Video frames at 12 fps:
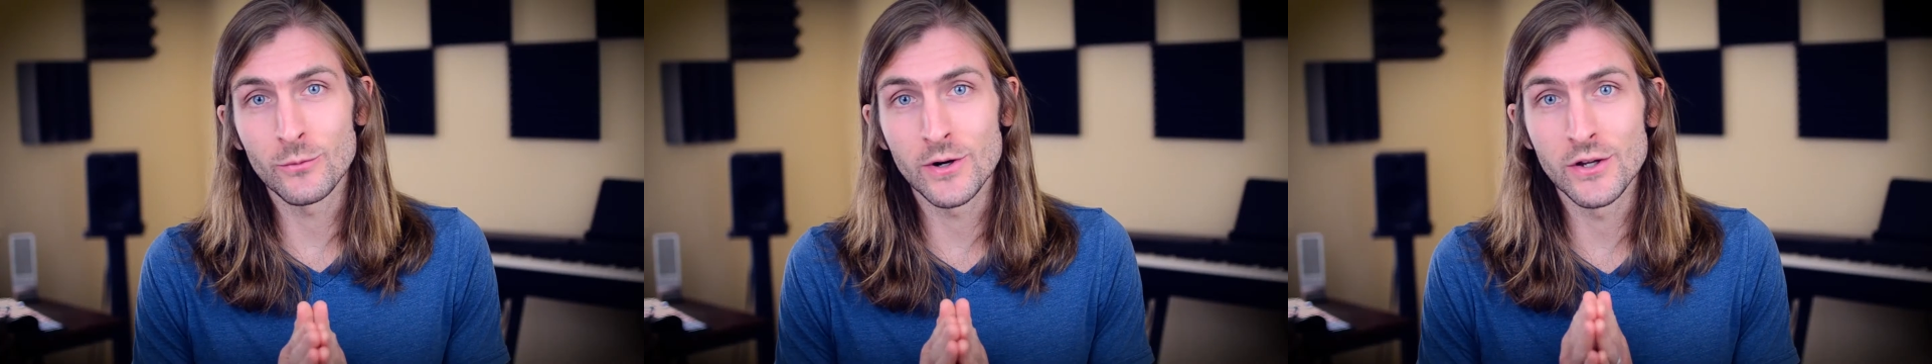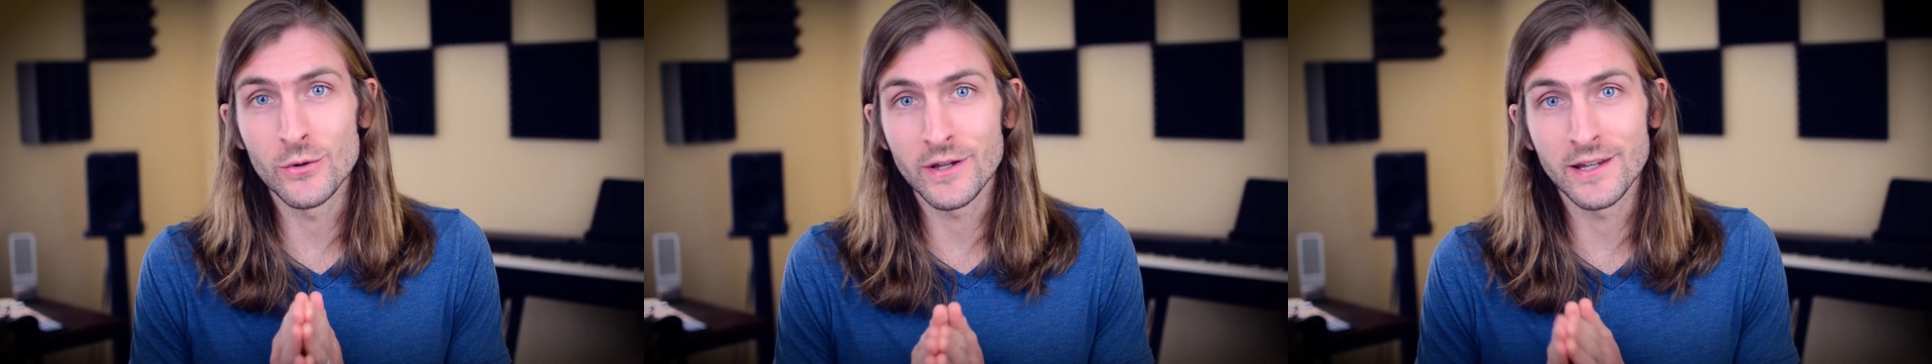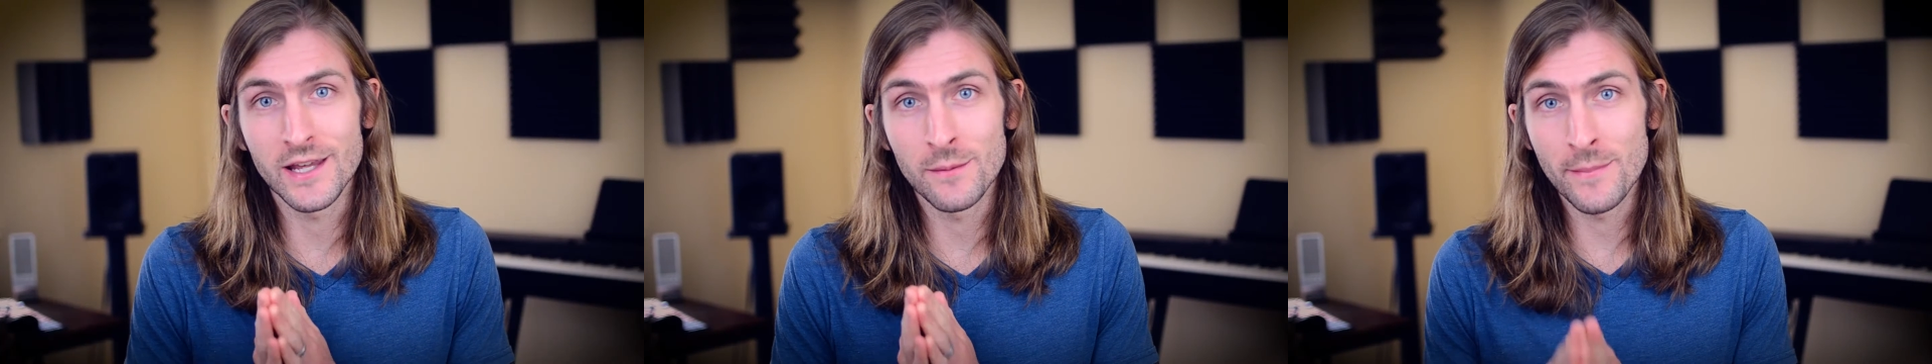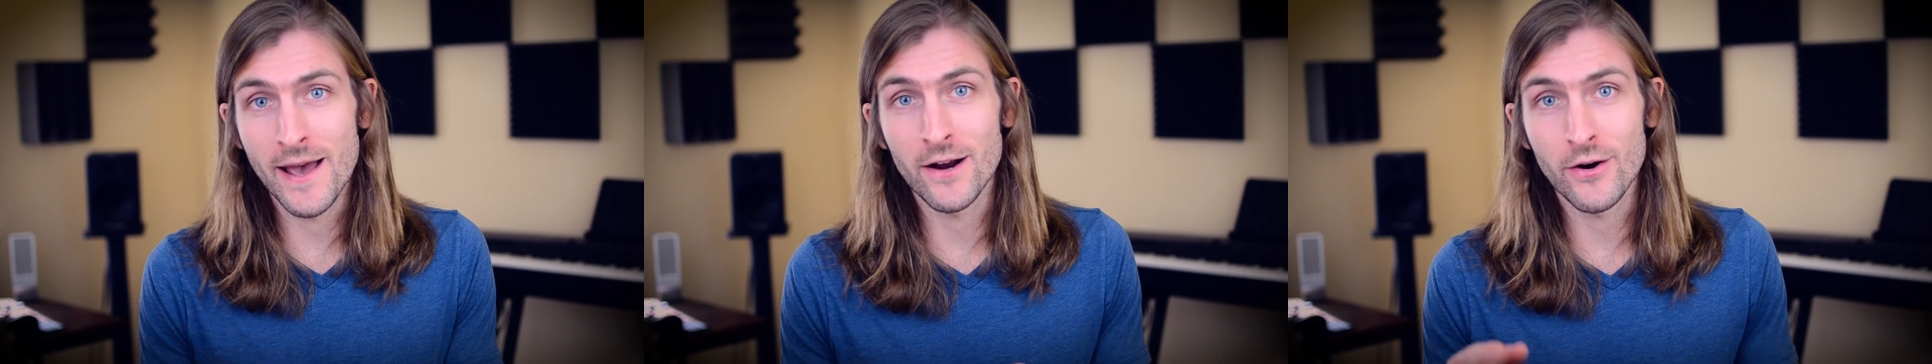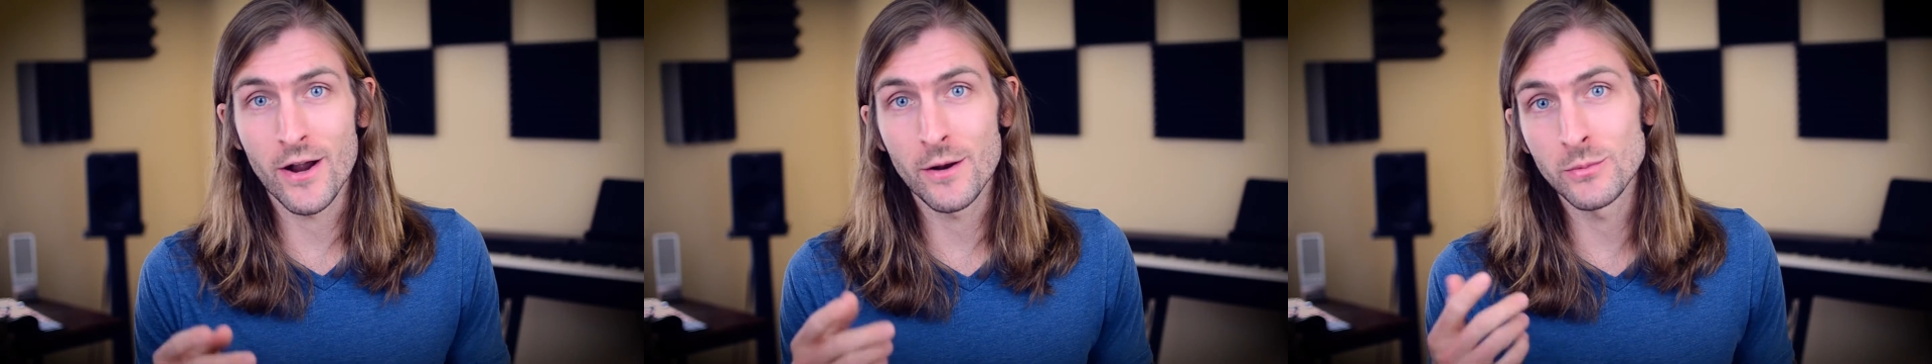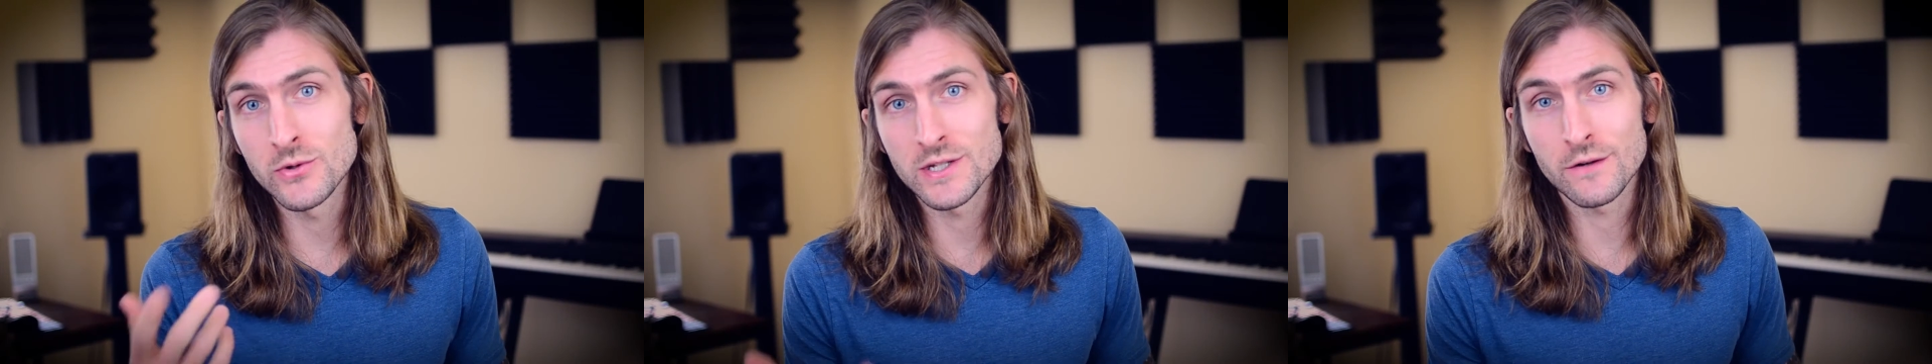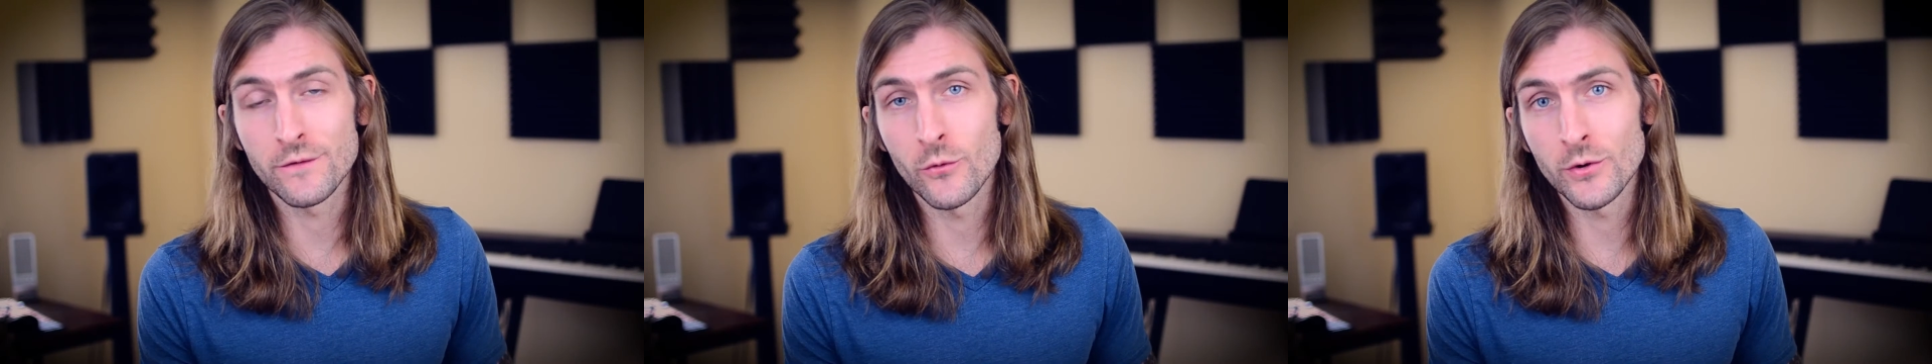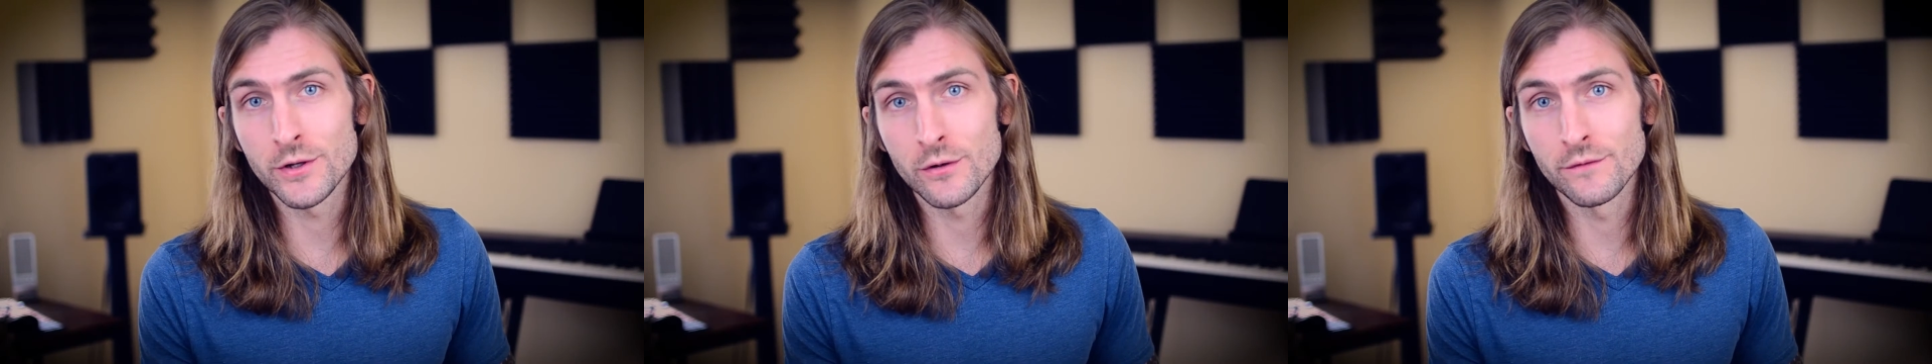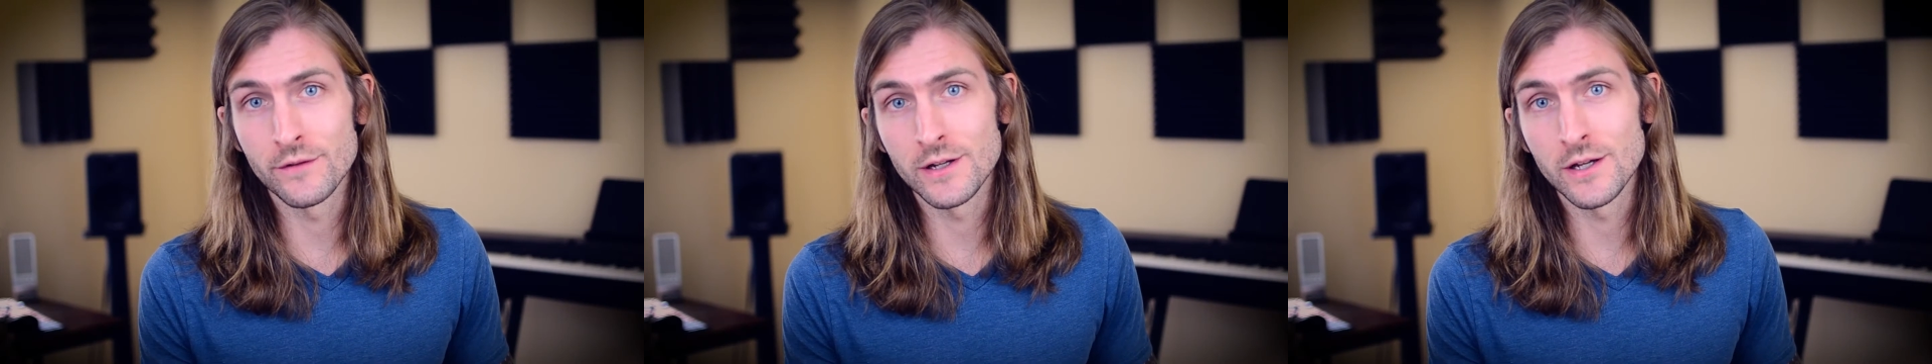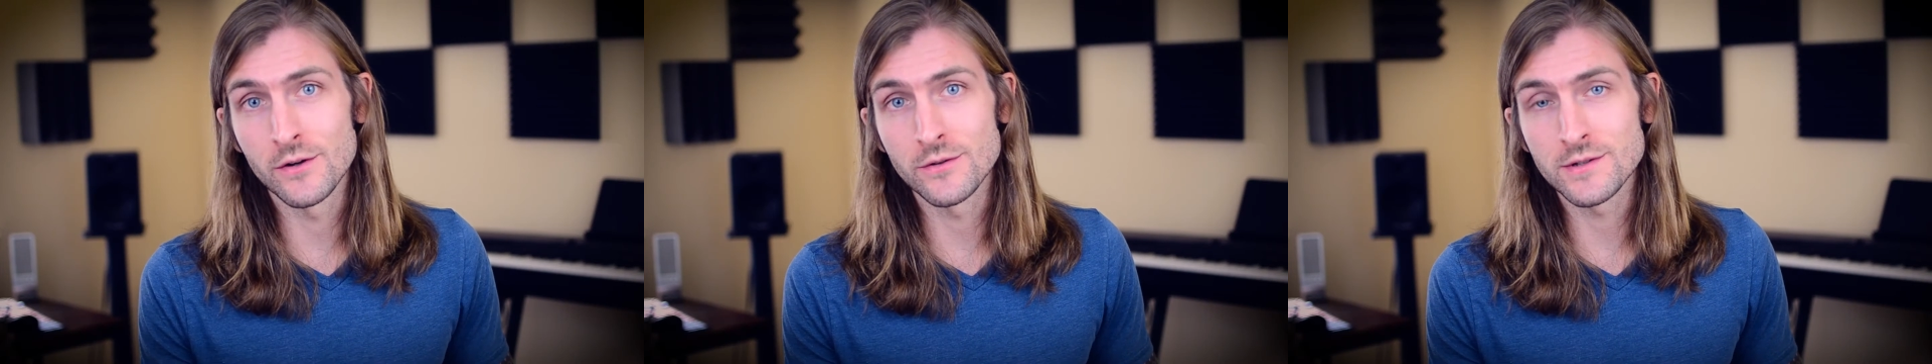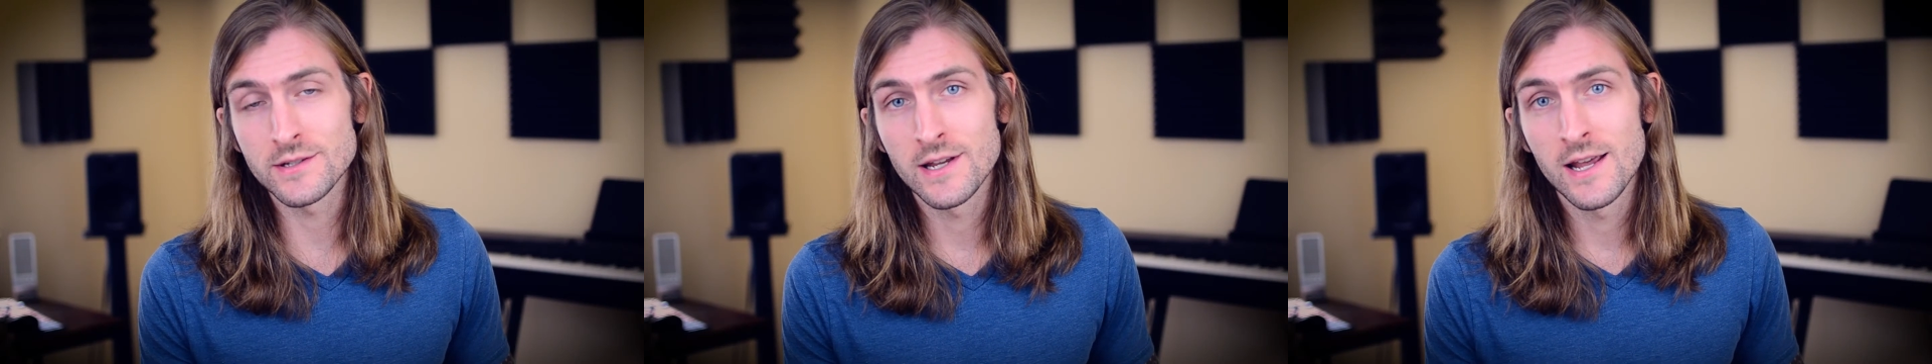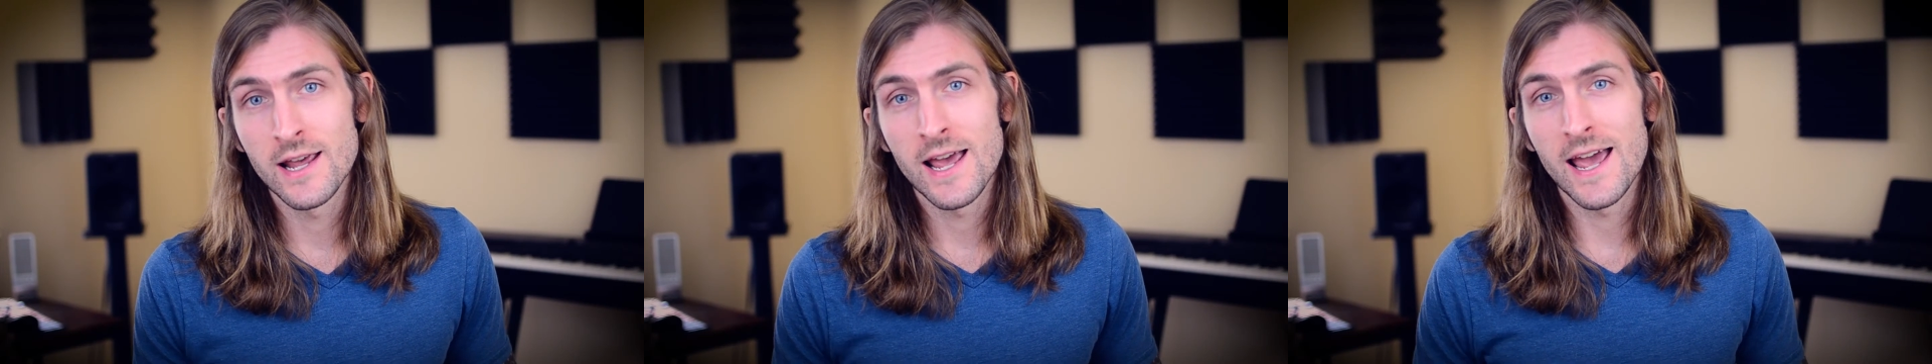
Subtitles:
where you can get background music for your videos.